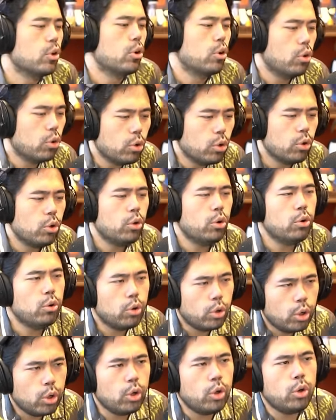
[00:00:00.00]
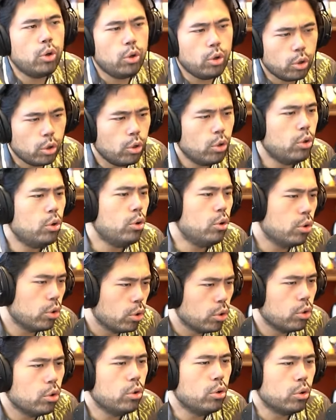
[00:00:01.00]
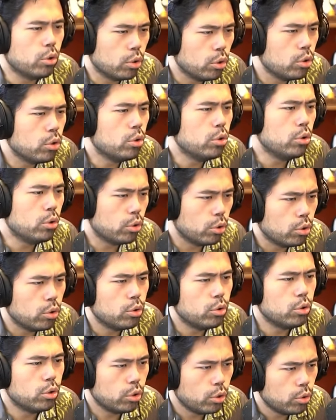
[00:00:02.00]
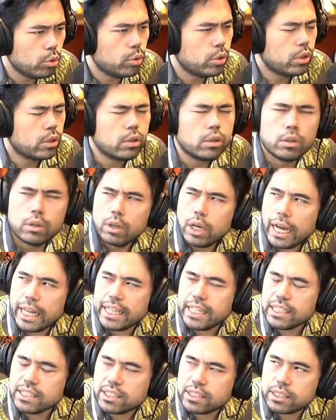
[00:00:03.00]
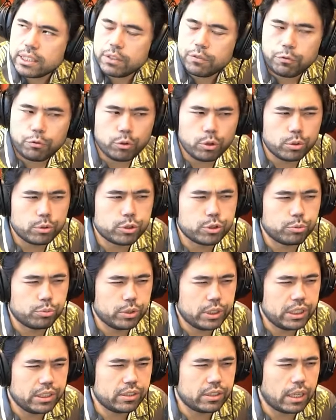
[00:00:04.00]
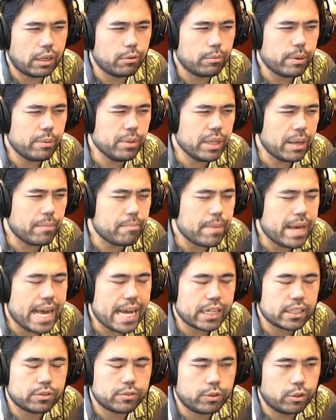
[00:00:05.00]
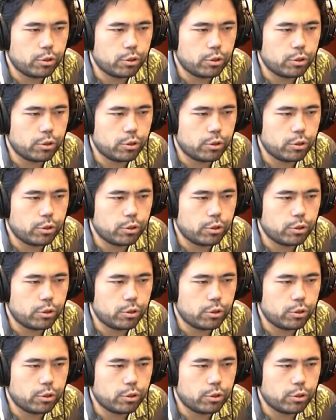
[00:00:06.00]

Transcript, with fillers: Oh, oh, oh, oh, I think C4 was the reason. I remember that Magnus video